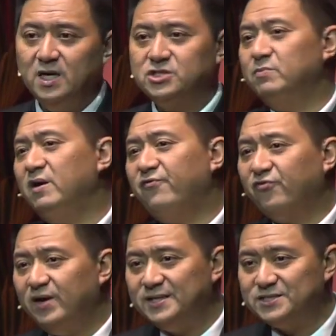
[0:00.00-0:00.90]
So, my
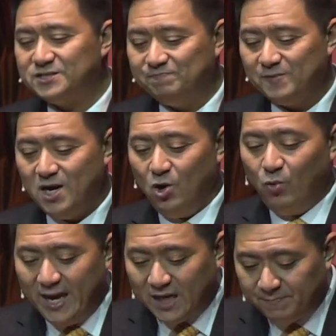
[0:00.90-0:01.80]
friends,
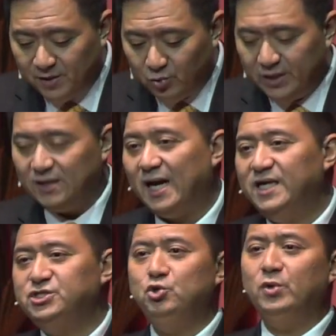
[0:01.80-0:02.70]
Wake up and
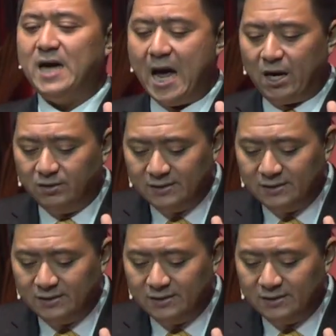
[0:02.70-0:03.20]
realize you and I are